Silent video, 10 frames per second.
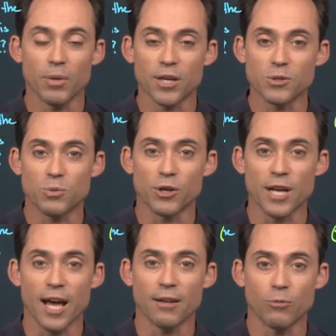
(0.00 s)
because we don't
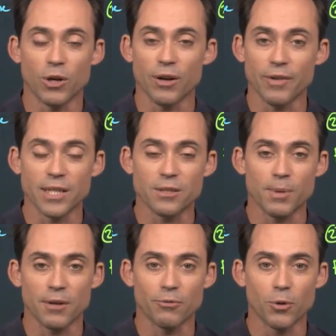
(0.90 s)
have any
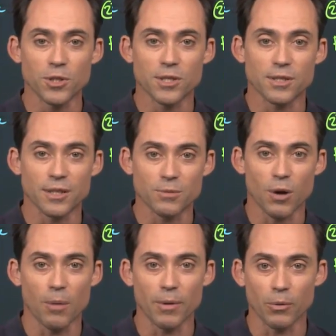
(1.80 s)
dissipative forces in this
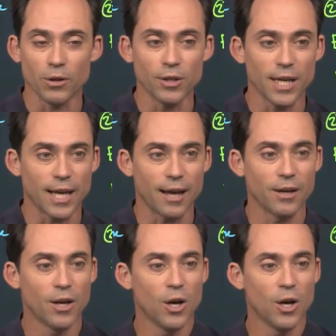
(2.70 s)
problem that we're looking at,